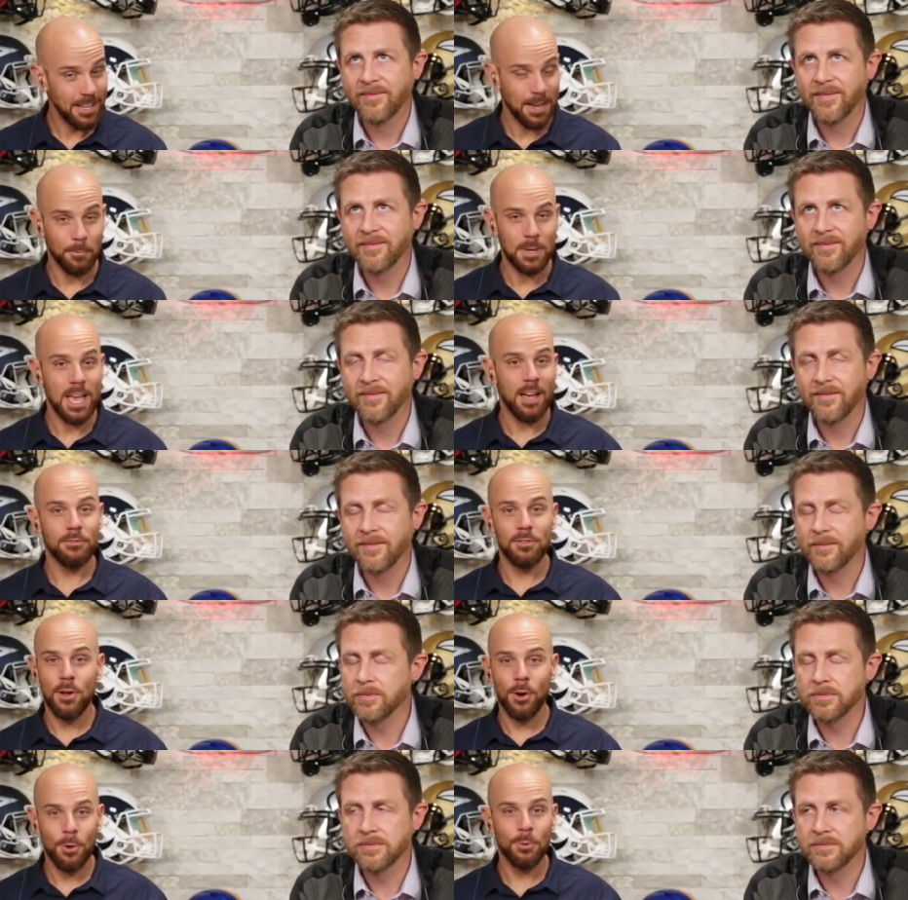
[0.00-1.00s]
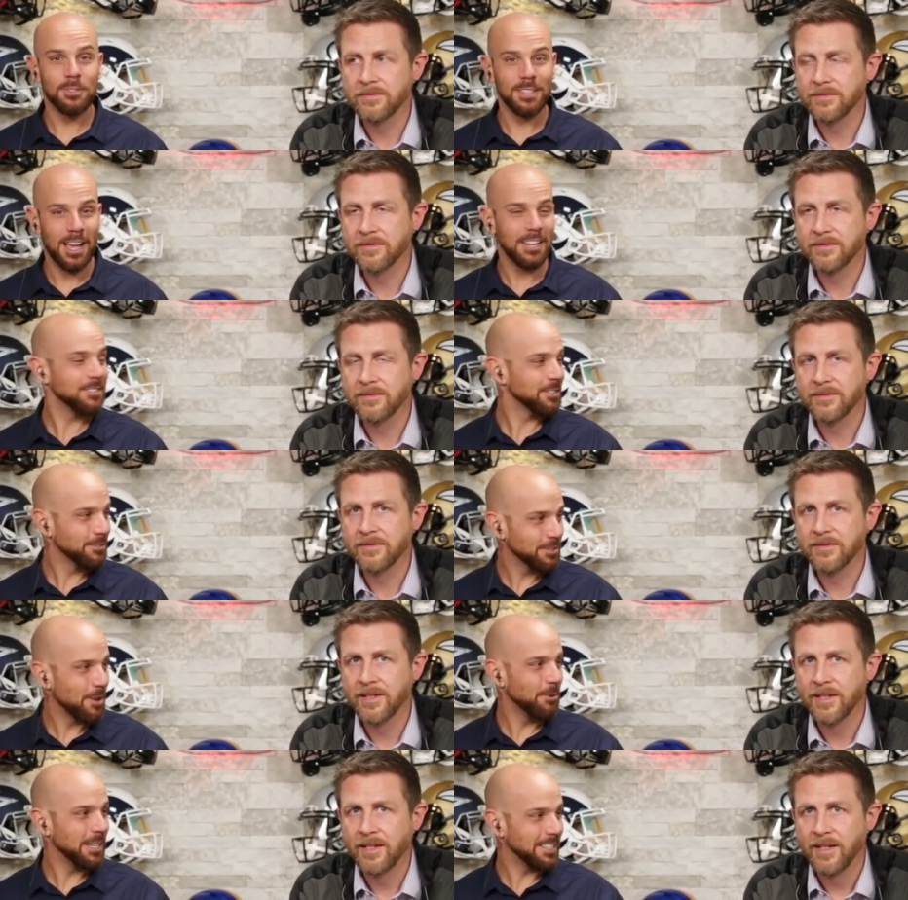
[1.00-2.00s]
Speaker 1: and we have no signs of
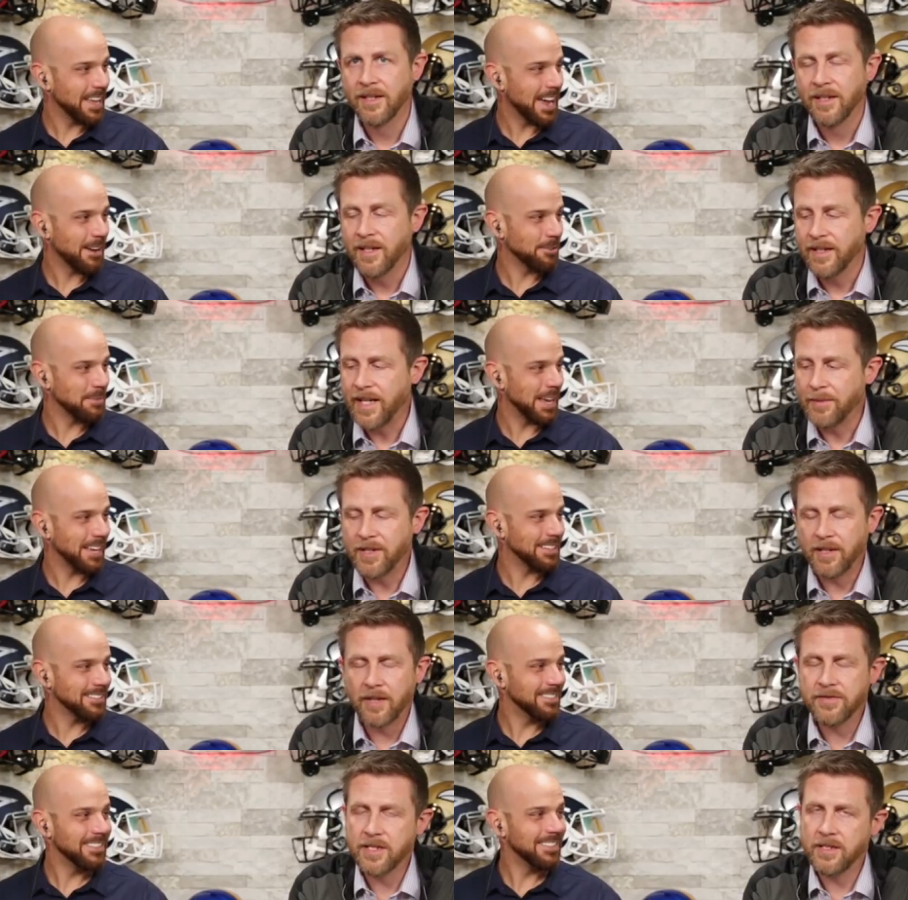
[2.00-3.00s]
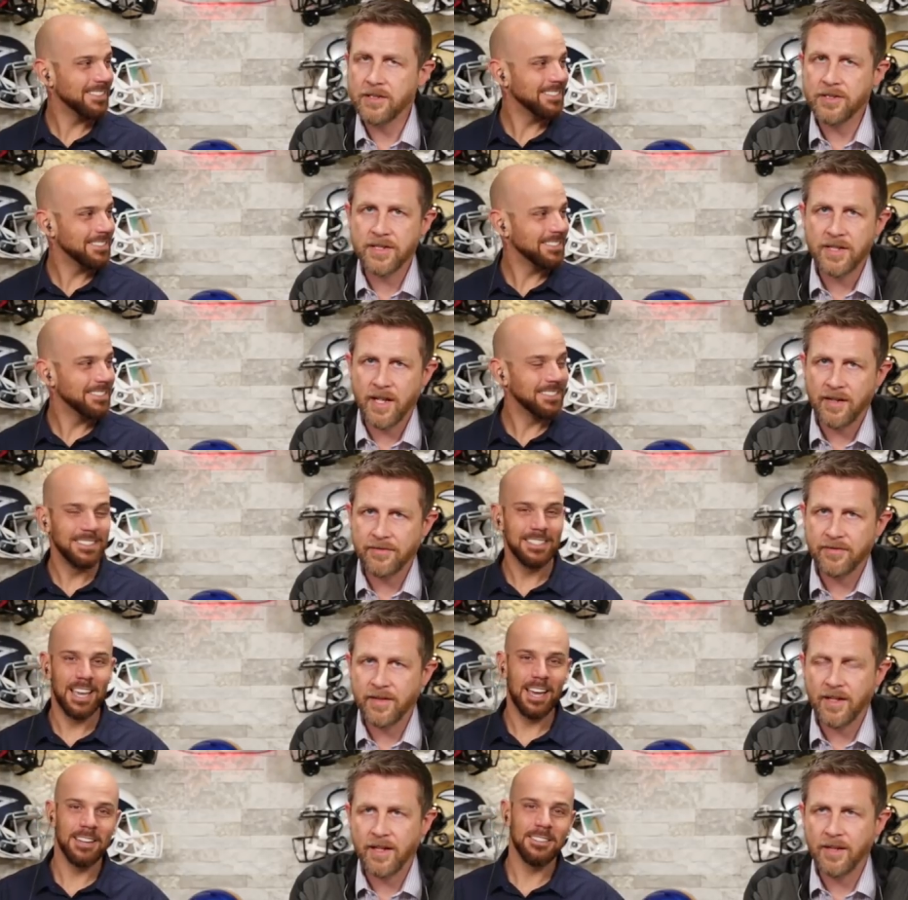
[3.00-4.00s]
slowing down. Yeah, man. we
Speaker 2: love seeing your stuff.
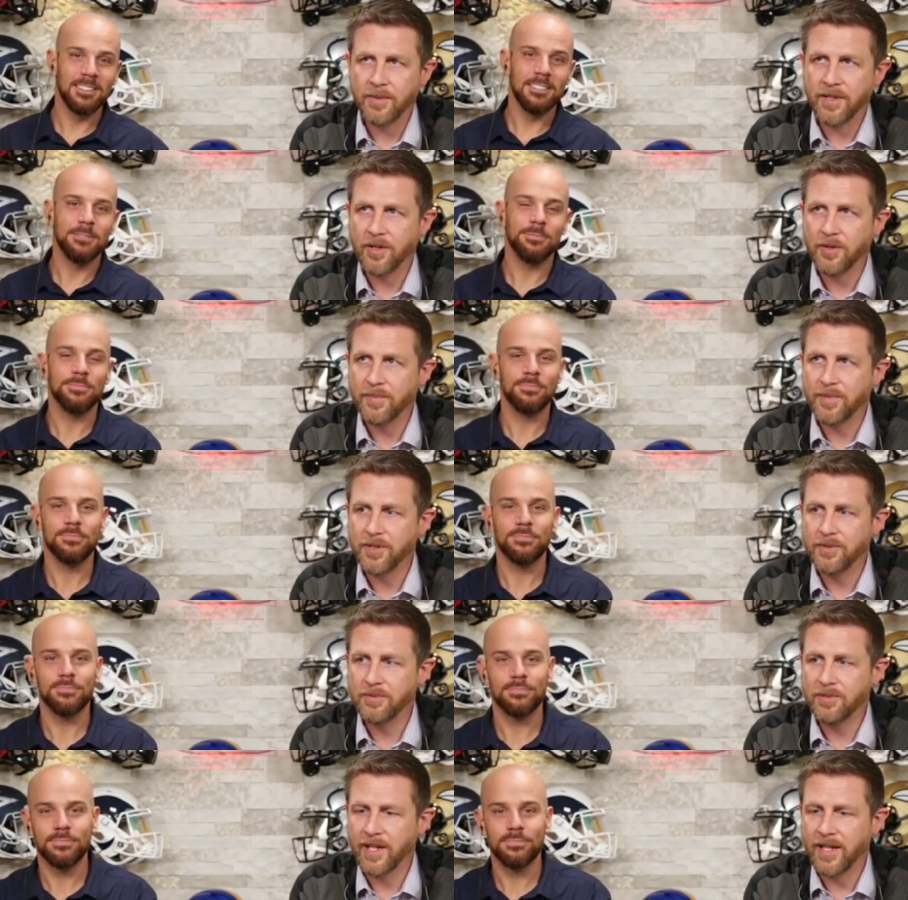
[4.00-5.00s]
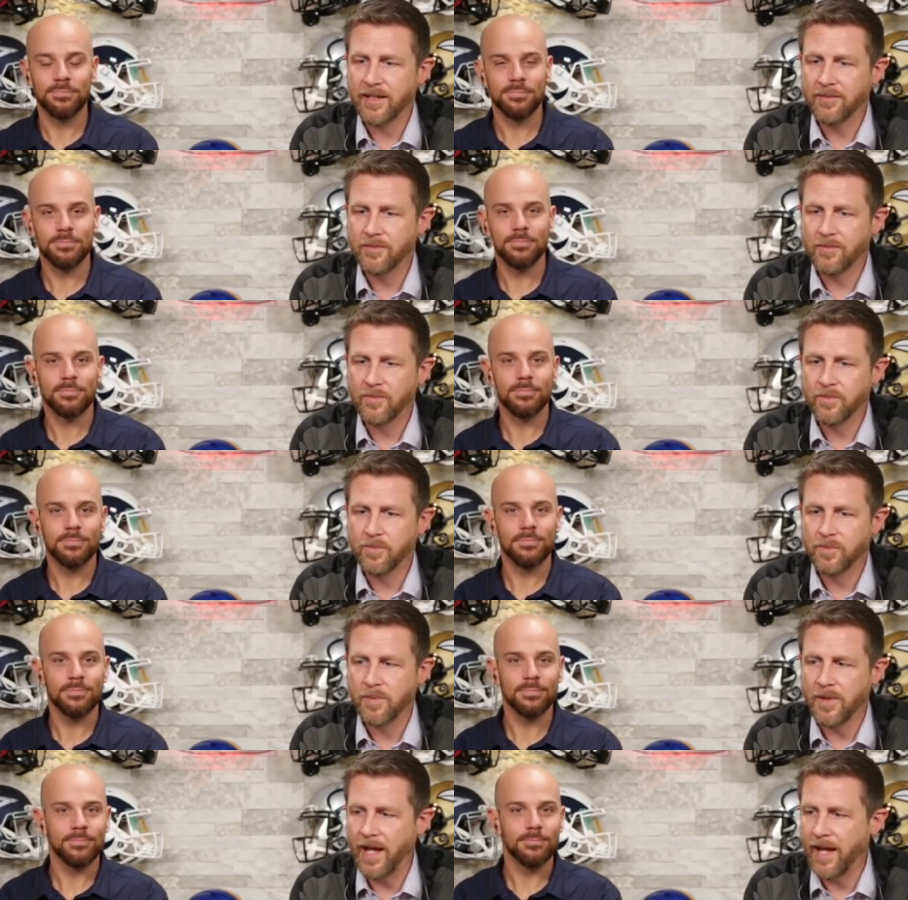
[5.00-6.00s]
Yeah. Uh, we hope you like
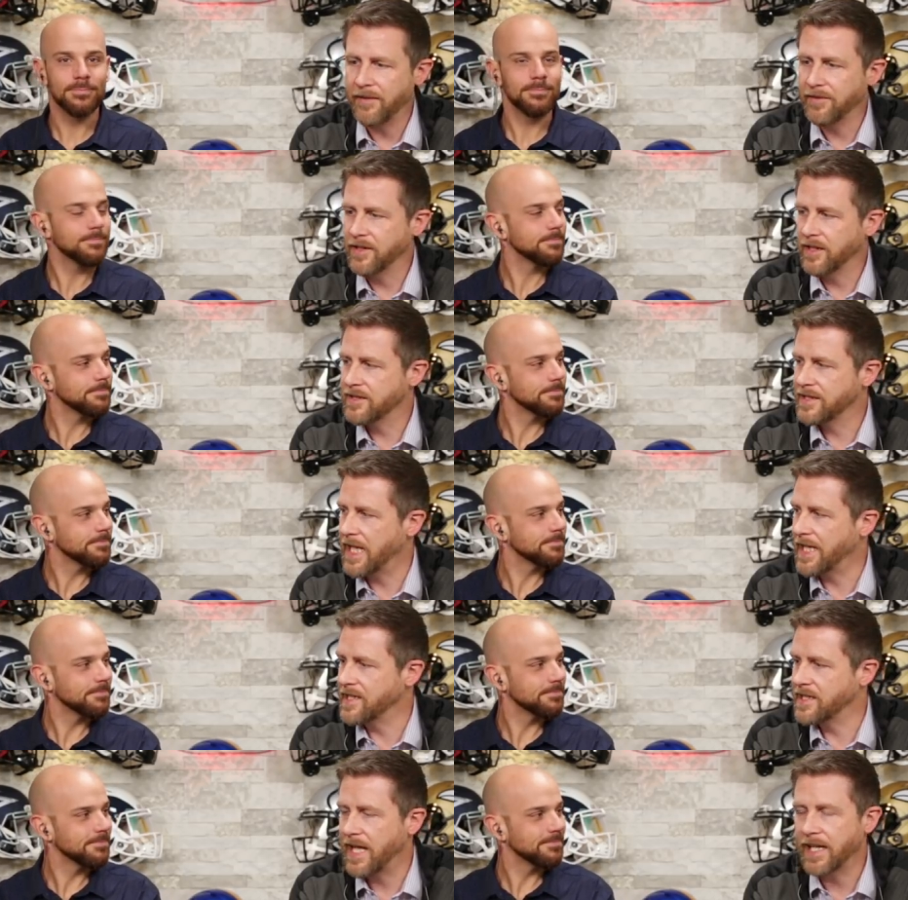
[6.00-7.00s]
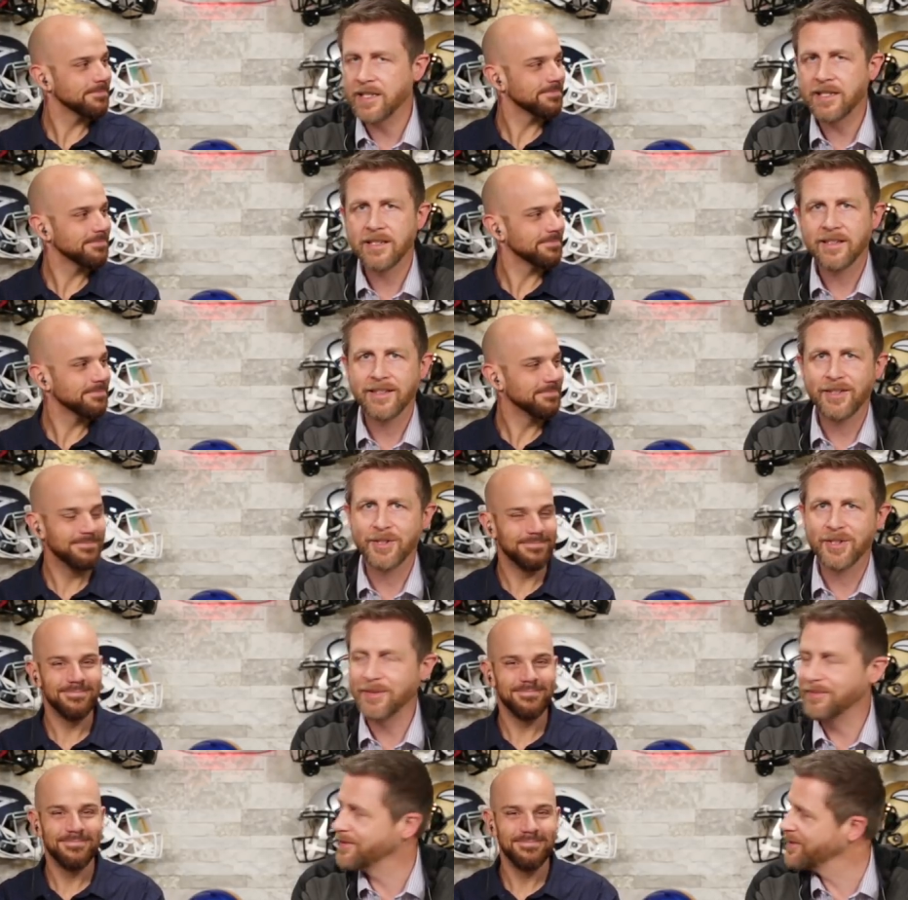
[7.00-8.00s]
having us dissect
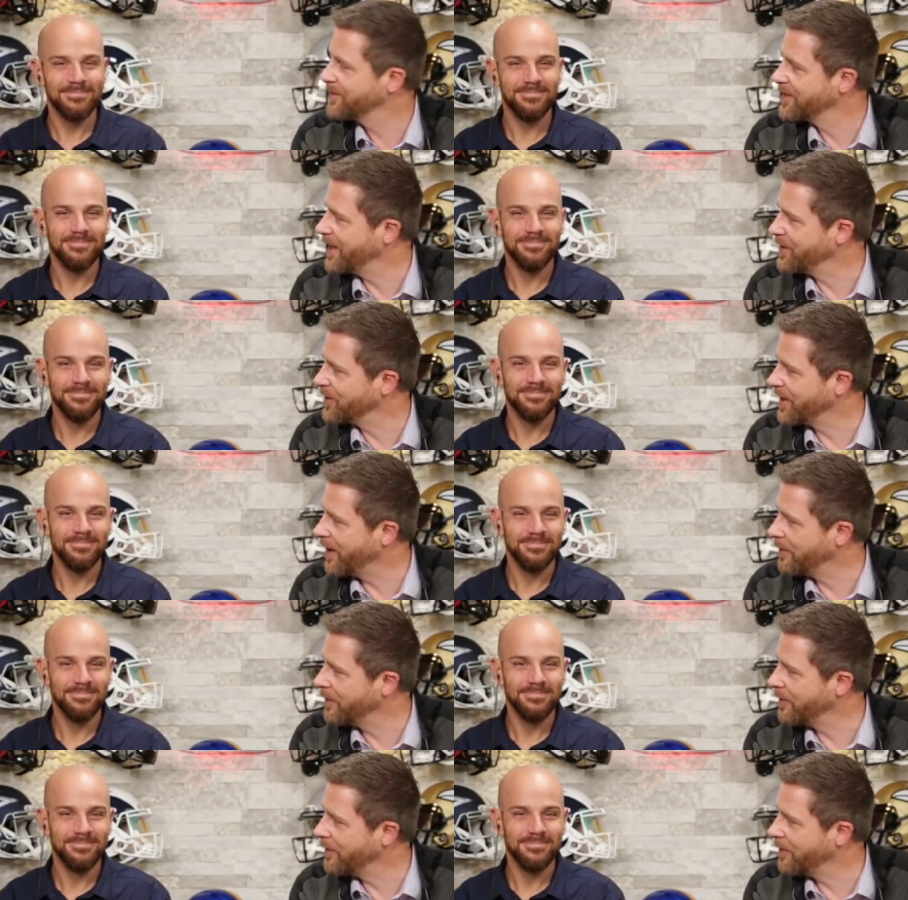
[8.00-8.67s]
your your